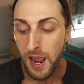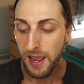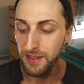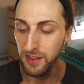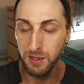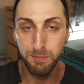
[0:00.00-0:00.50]

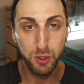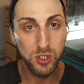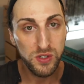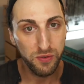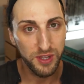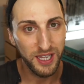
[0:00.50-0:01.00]
and then the
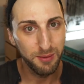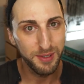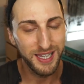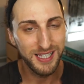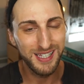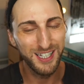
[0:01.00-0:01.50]
beautiful thing about
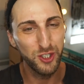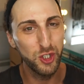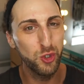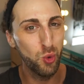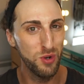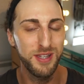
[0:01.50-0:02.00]
this is you
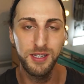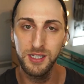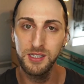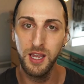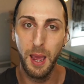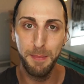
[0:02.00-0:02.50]
don't
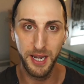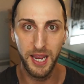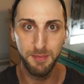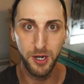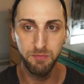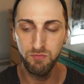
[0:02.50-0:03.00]
need a
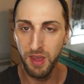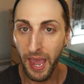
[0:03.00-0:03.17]
primer.